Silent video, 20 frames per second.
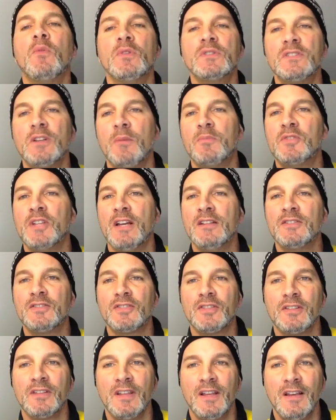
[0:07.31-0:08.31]
What's up,
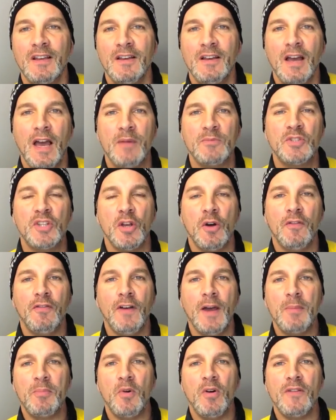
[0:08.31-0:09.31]
gents? I'm Geo
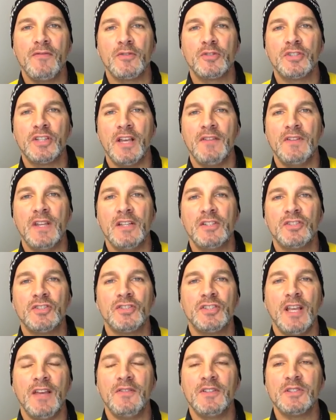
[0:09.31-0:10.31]
Fatboy for Shave Nation
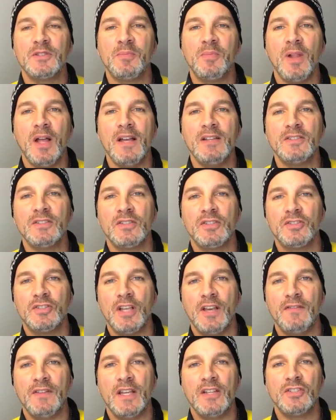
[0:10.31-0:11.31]
Shaving Supplies,
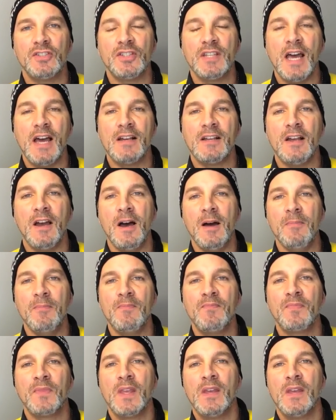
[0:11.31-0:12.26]
shavenation.com.